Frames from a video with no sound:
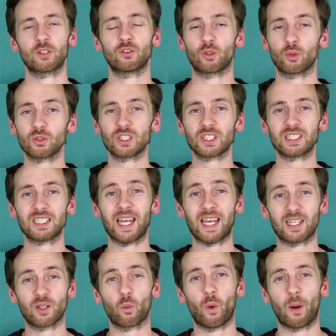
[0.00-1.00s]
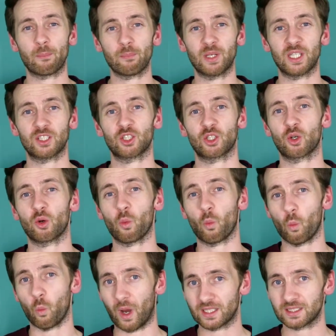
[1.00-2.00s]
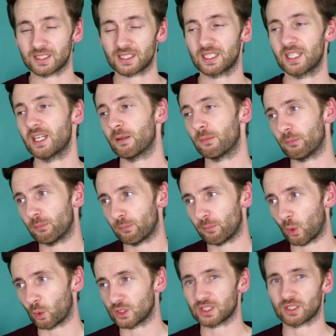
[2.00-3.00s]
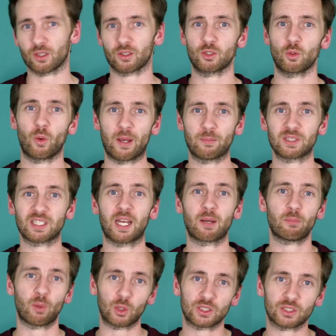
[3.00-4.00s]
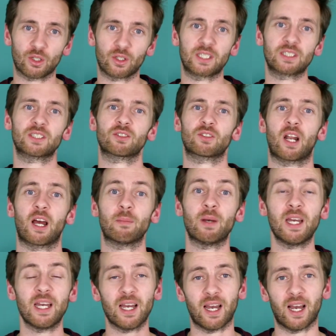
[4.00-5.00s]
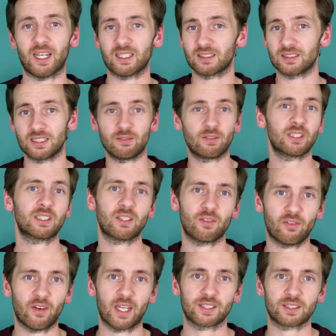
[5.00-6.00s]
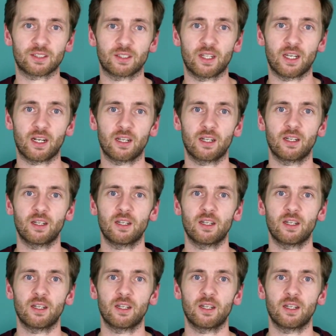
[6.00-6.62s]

Don't just edit one picture once, post it on your website, post it on Instagram, and leave it to fester there.